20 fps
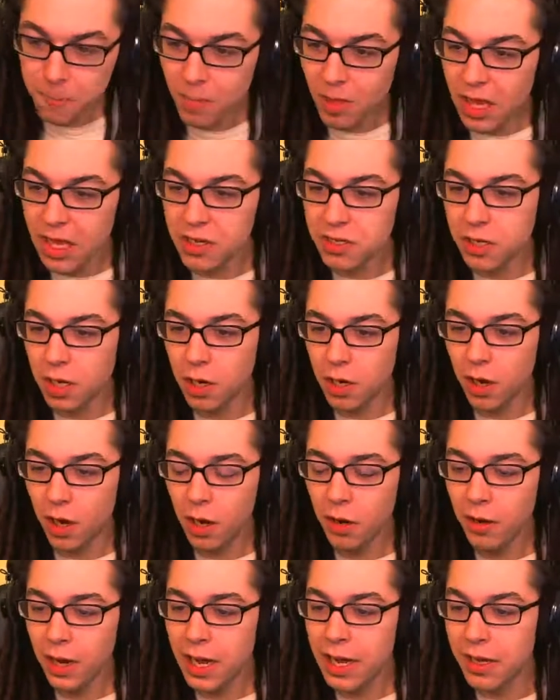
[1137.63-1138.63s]
So,
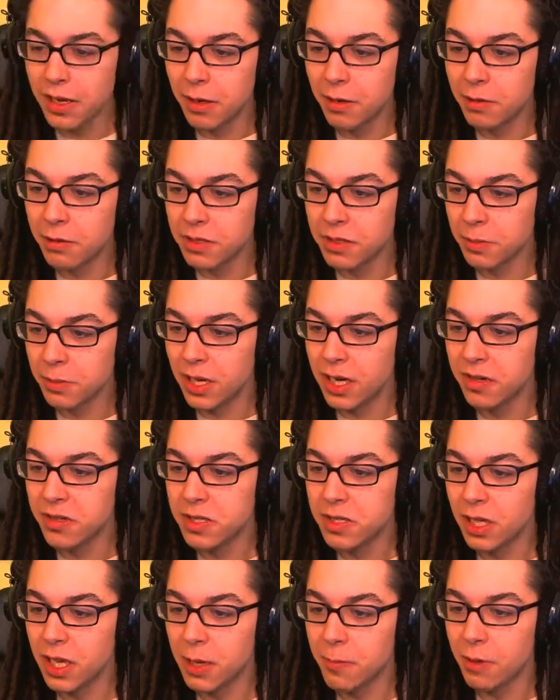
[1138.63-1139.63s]
all right, something
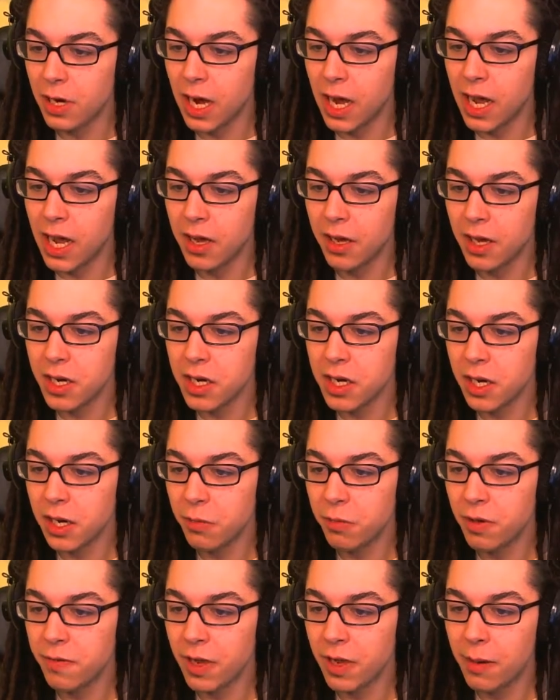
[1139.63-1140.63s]
else to keep an eye on
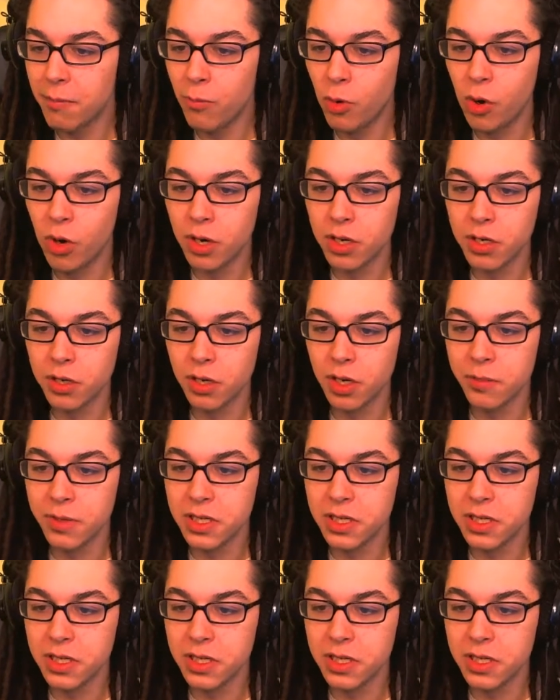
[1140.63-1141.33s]
here. We've got more tournament